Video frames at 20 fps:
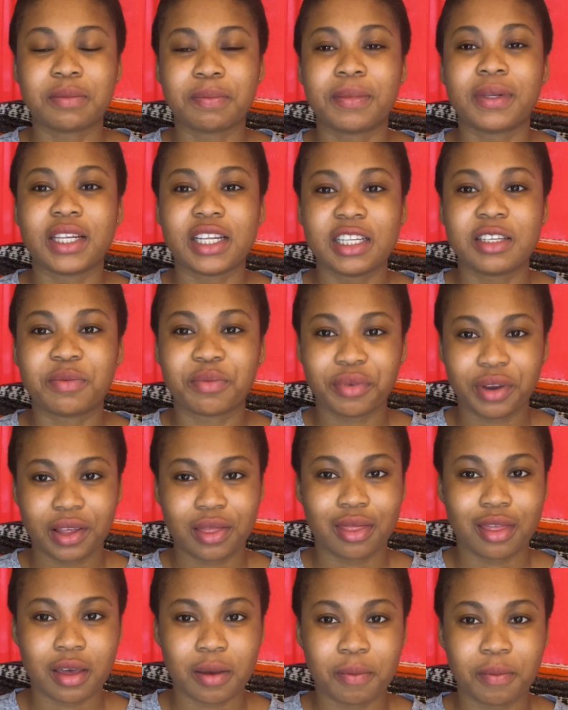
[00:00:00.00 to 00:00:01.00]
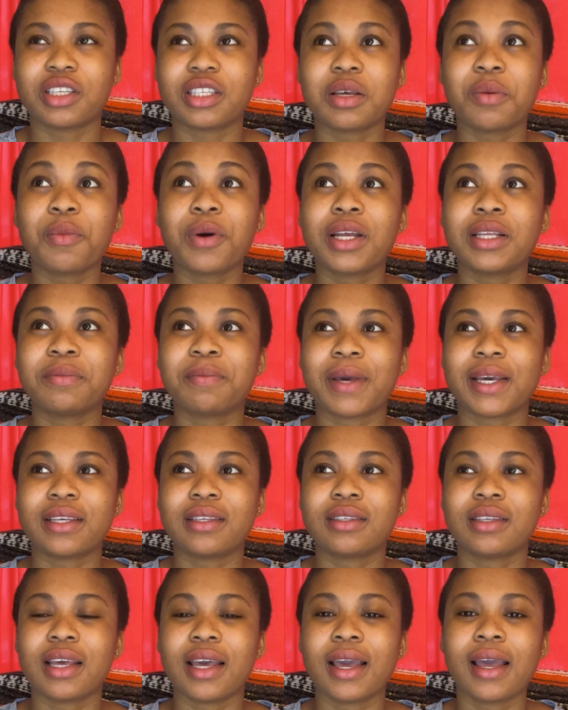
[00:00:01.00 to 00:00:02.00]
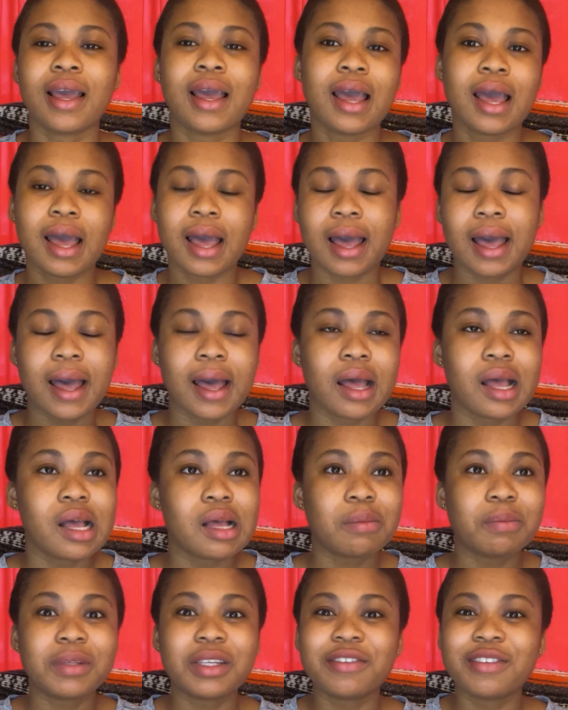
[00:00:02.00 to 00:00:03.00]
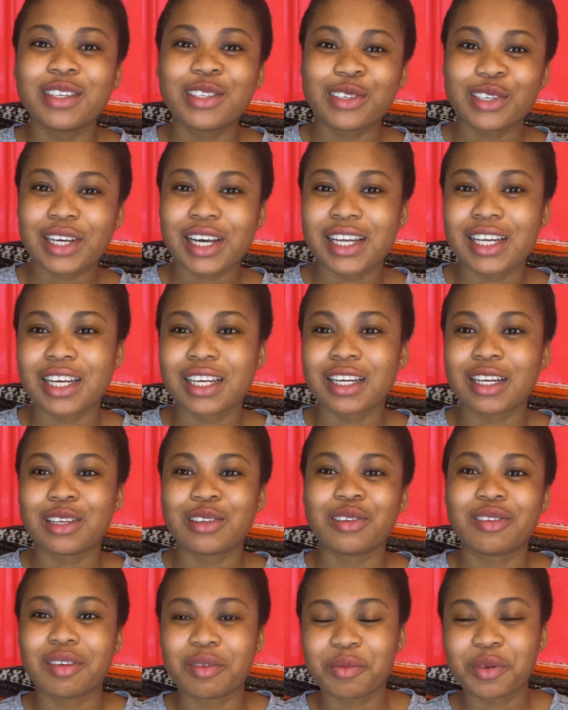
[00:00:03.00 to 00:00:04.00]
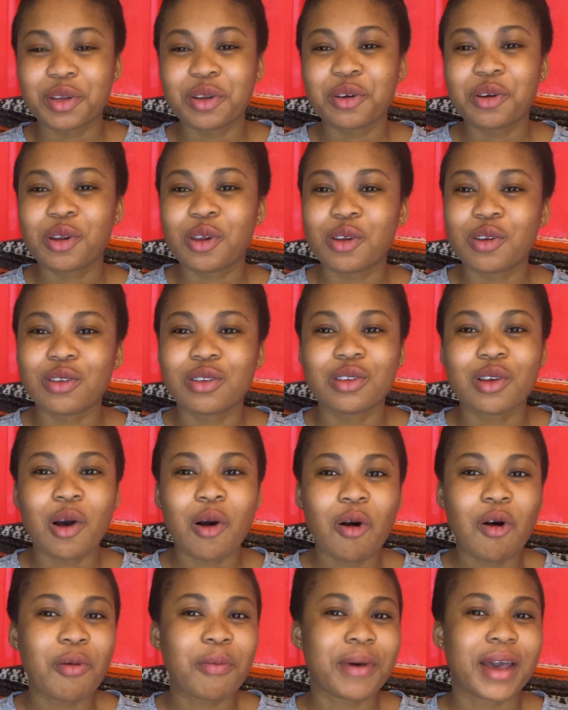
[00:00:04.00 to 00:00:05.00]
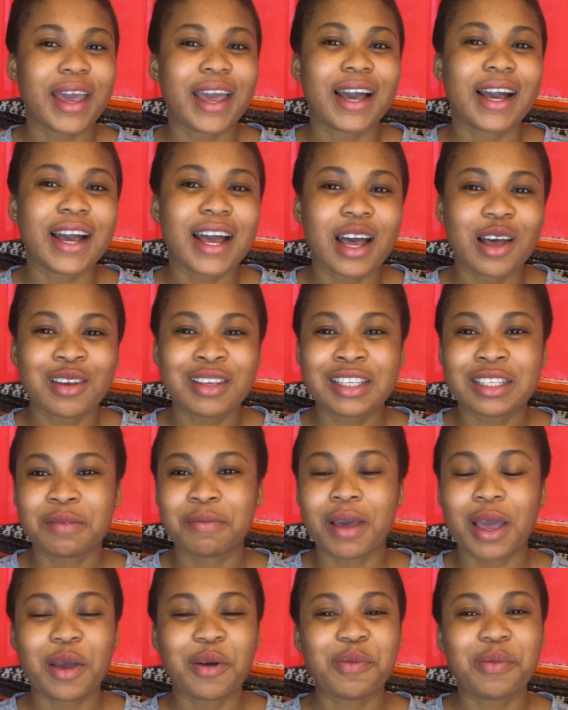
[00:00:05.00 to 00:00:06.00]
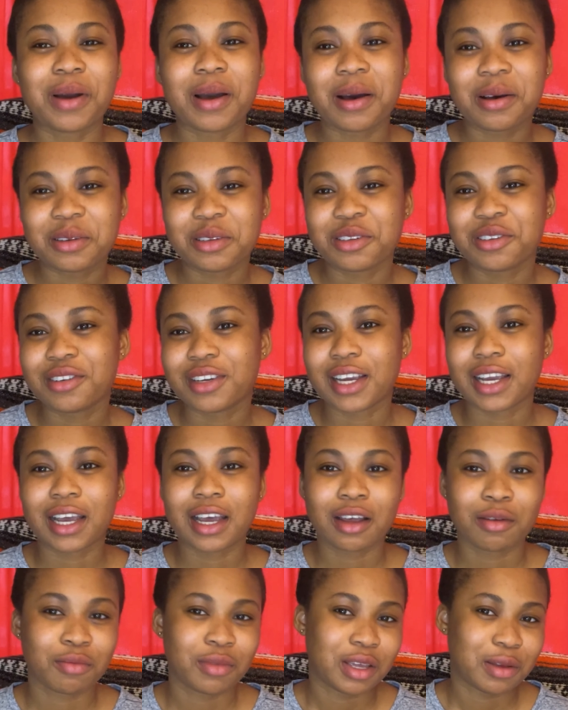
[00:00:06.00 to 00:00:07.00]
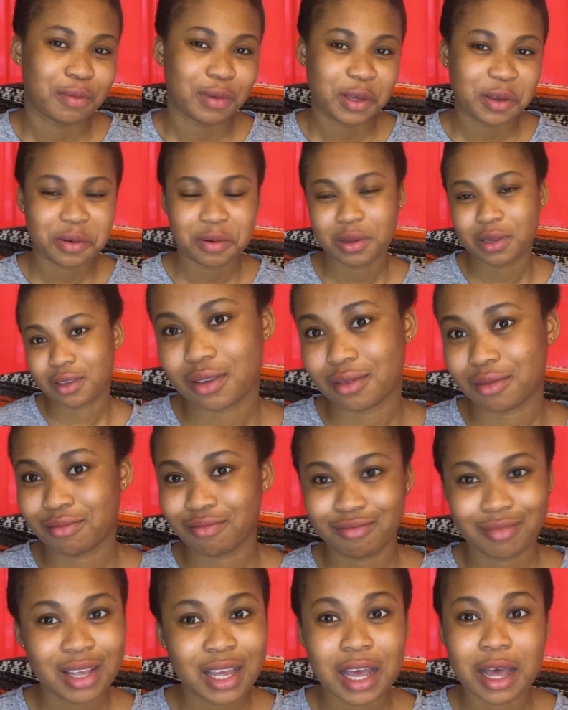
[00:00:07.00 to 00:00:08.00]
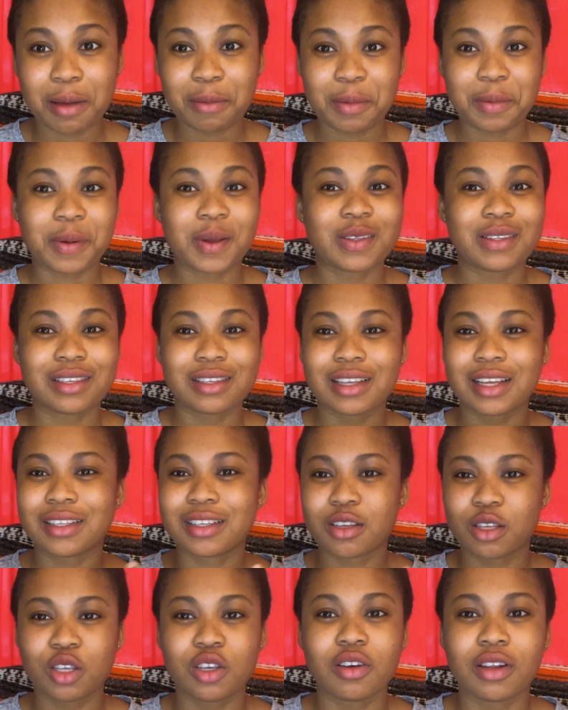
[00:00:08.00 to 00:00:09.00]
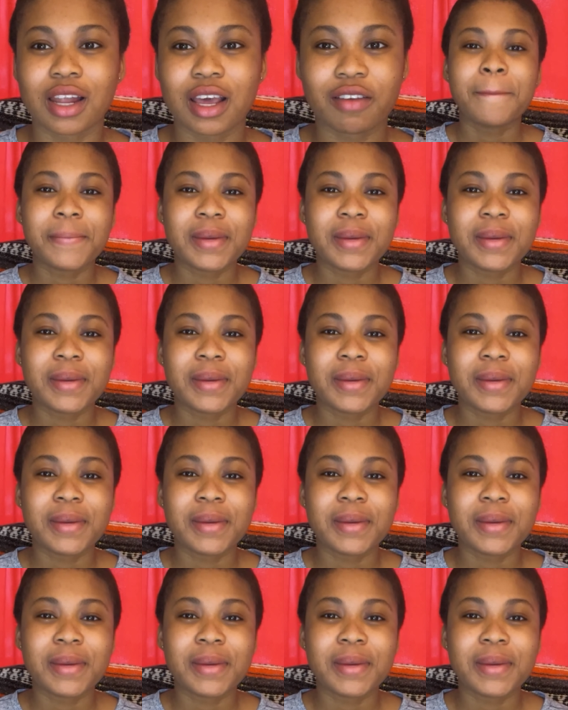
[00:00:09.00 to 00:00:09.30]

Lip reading: Please bring them. Someone might say, I'm leaving to Canada, and so I'm going to close all my accounts in my home country and come here because I'm about to start a new life.